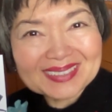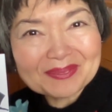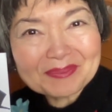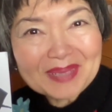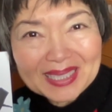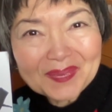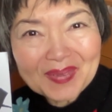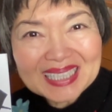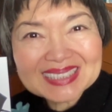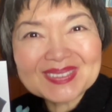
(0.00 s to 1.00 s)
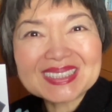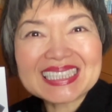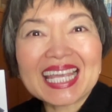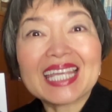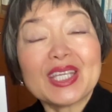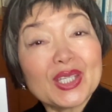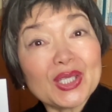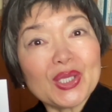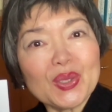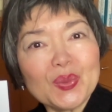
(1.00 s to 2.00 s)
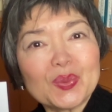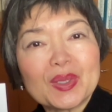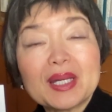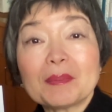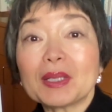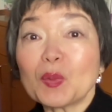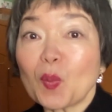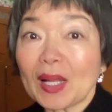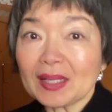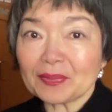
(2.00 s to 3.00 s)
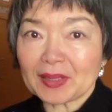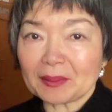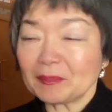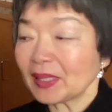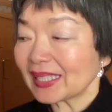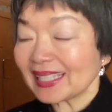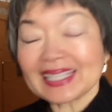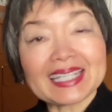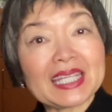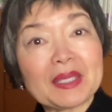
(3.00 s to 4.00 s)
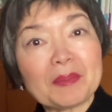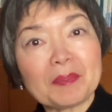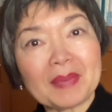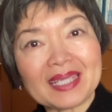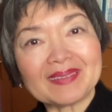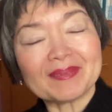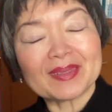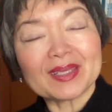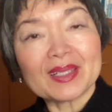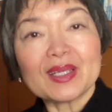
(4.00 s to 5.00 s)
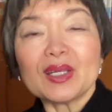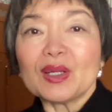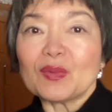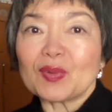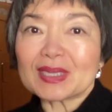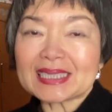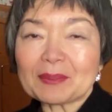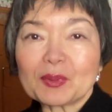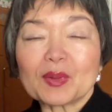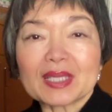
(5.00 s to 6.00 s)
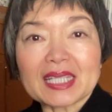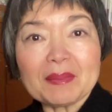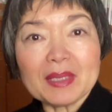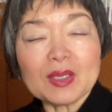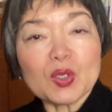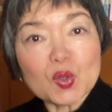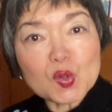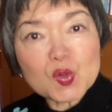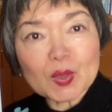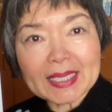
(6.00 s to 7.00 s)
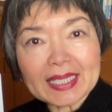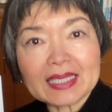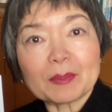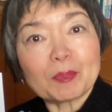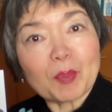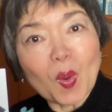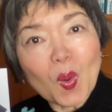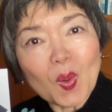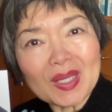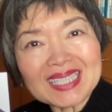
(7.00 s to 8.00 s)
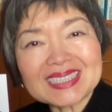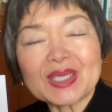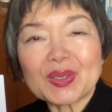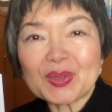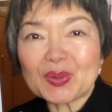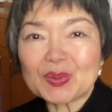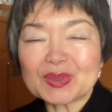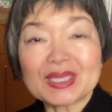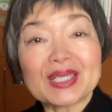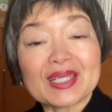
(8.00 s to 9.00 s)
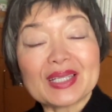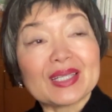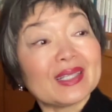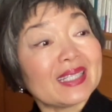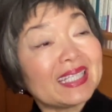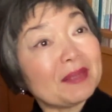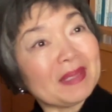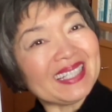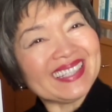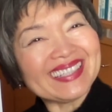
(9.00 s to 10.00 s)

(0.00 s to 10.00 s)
many ways to say you, but one of them, kimi. For example, kimi, usually the boys use kimi.